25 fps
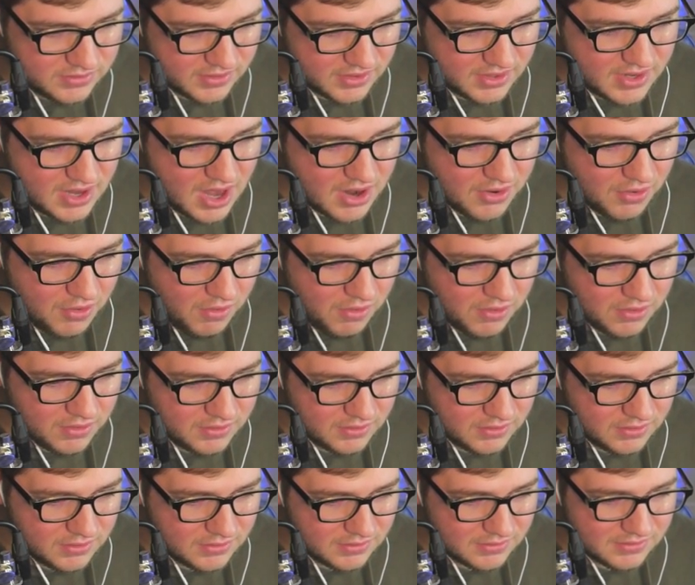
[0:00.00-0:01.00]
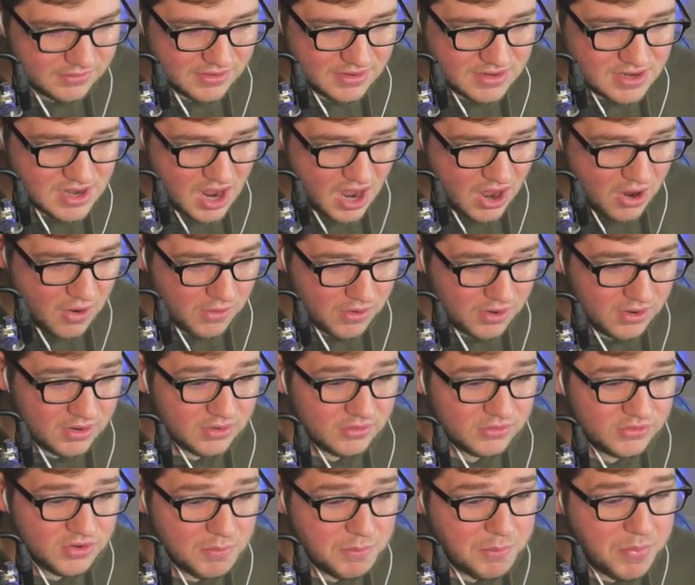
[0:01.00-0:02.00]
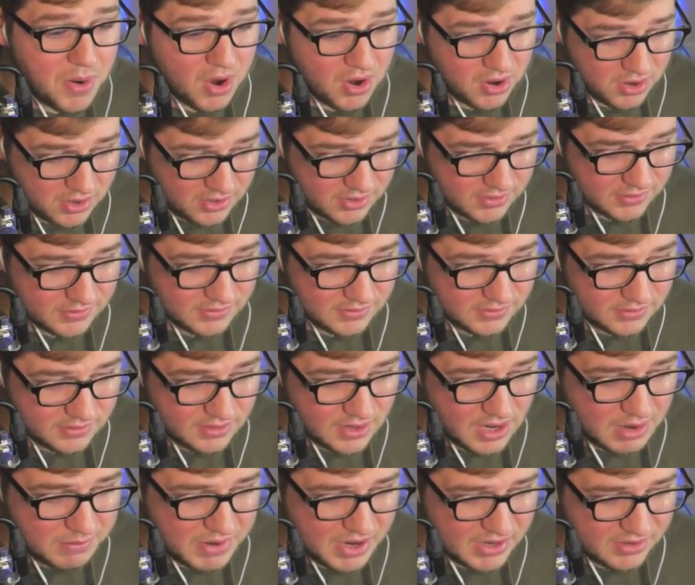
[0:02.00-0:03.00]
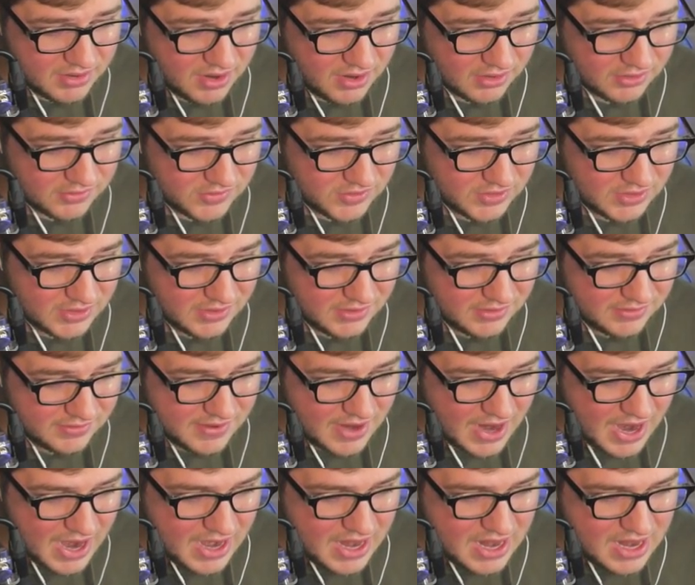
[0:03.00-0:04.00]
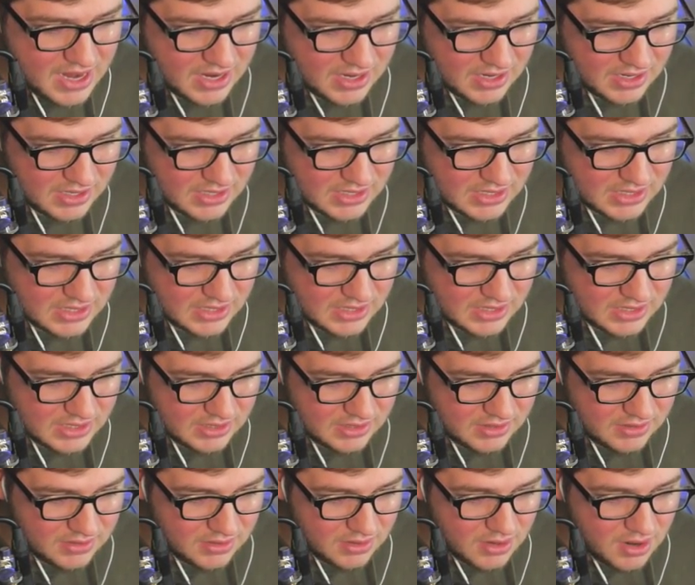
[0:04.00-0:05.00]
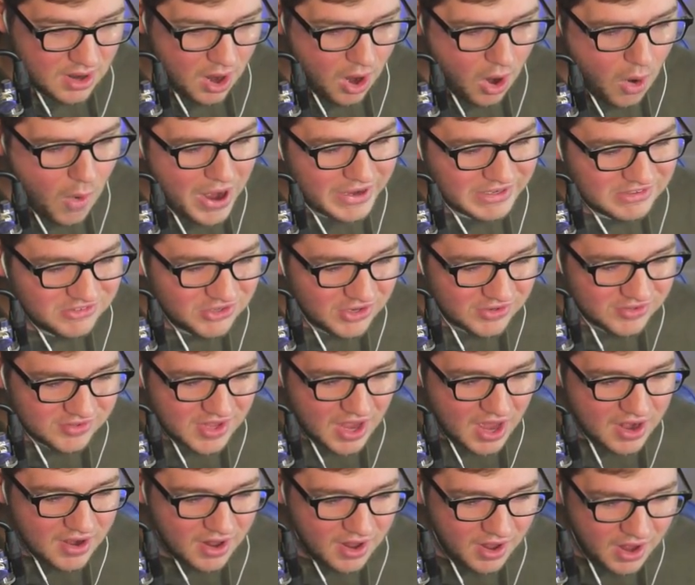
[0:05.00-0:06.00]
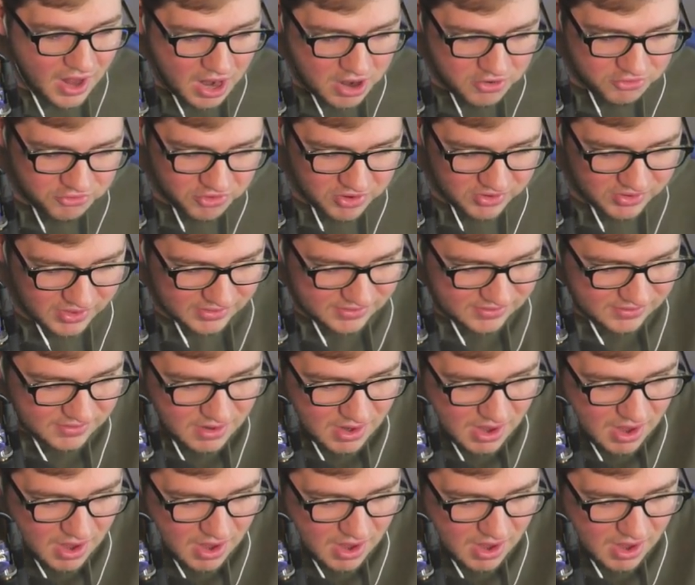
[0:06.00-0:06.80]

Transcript: To cuddle. No, to bark. Not my dogs. Tiny. Oh, I just got a hundred. Let's